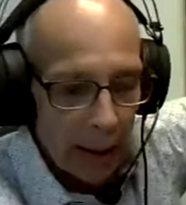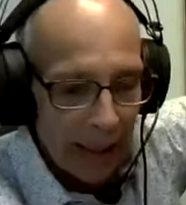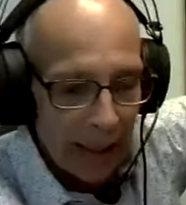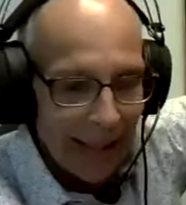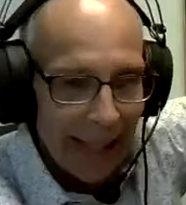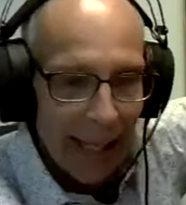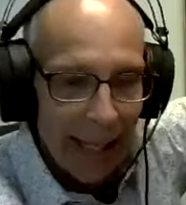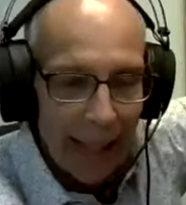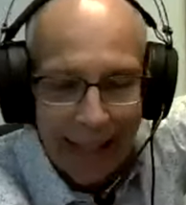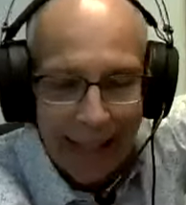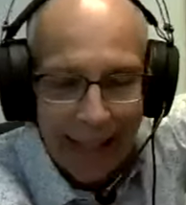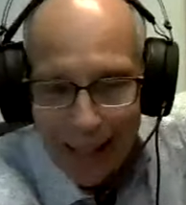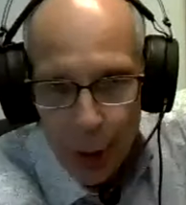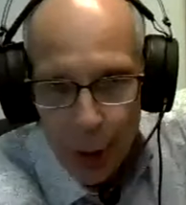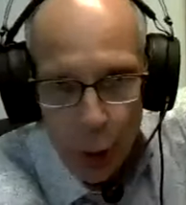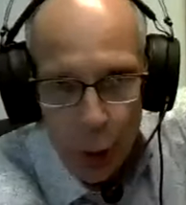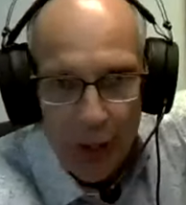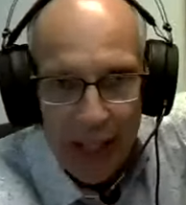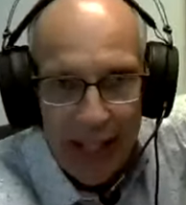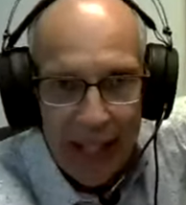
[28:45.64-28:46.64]
Not
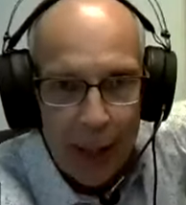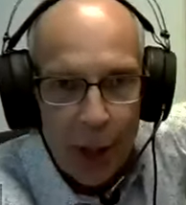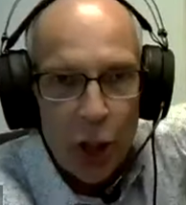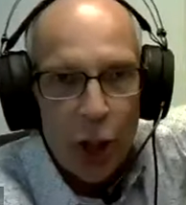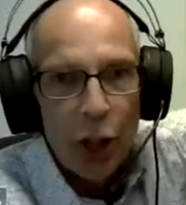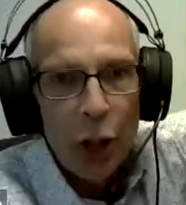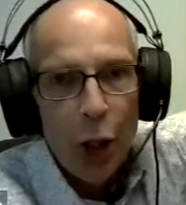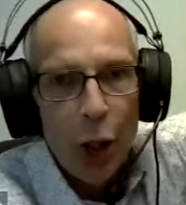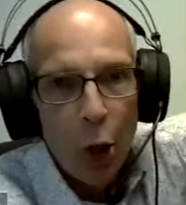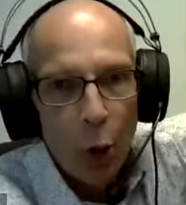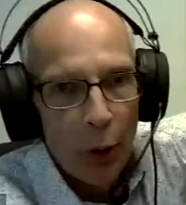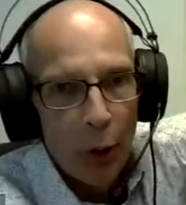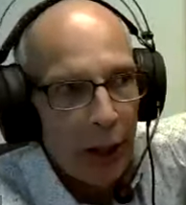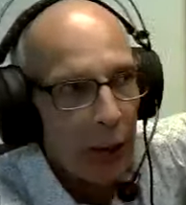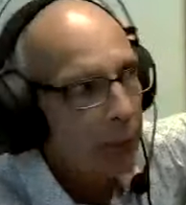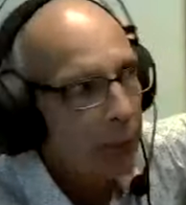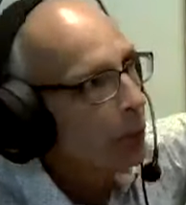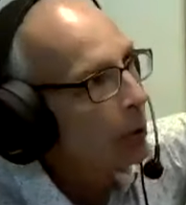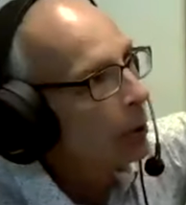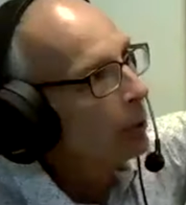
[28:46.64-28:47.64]
that you need to know
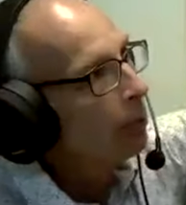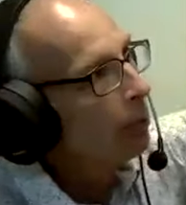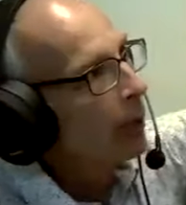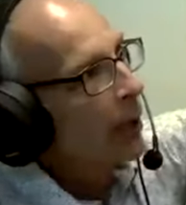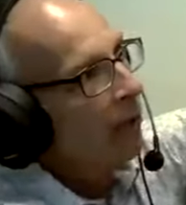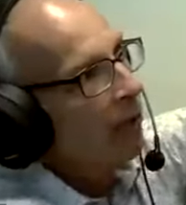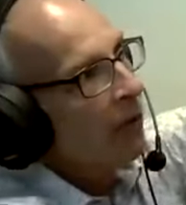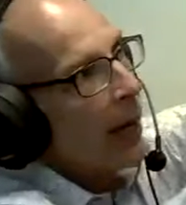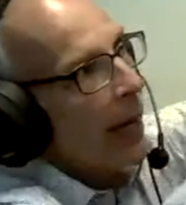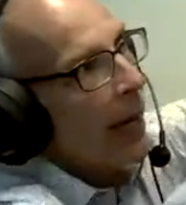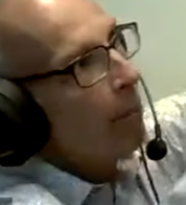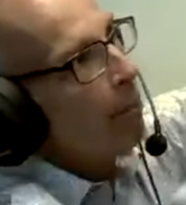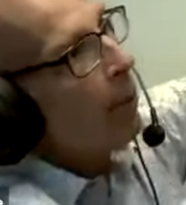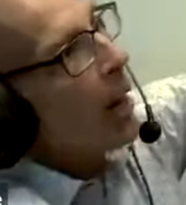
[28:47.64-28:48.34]
it, but if I